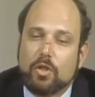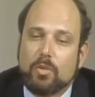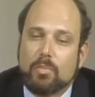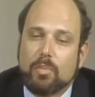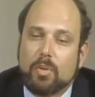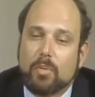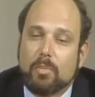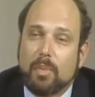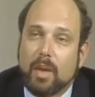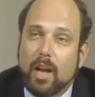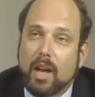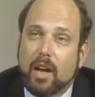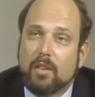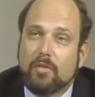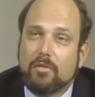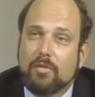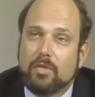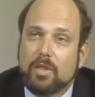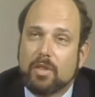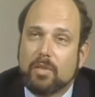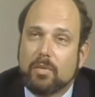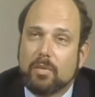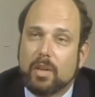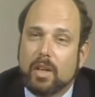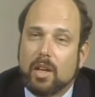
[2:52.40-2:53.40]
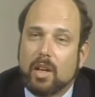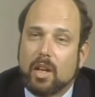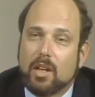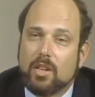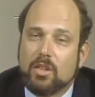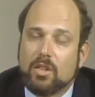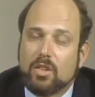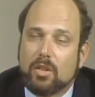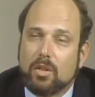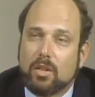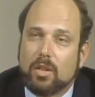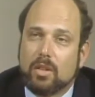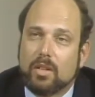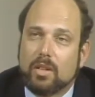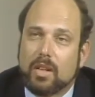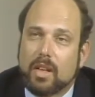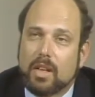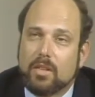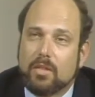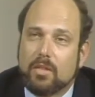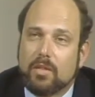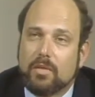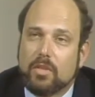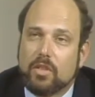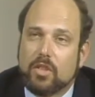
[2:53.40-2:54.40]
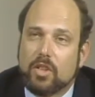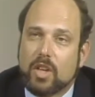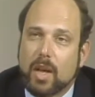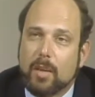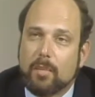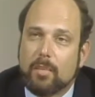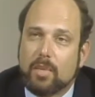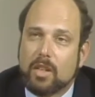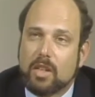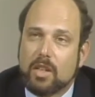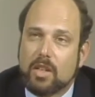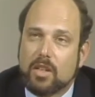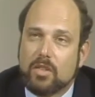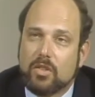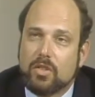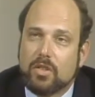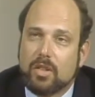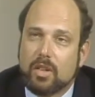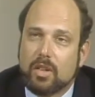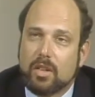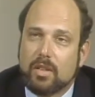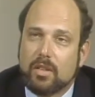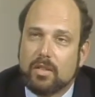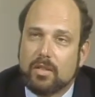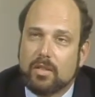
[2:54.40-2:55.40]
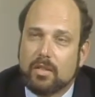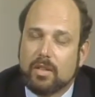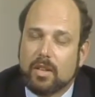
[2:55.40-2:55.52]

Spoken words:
to prepare for the real onslaught, and that's of the Japanese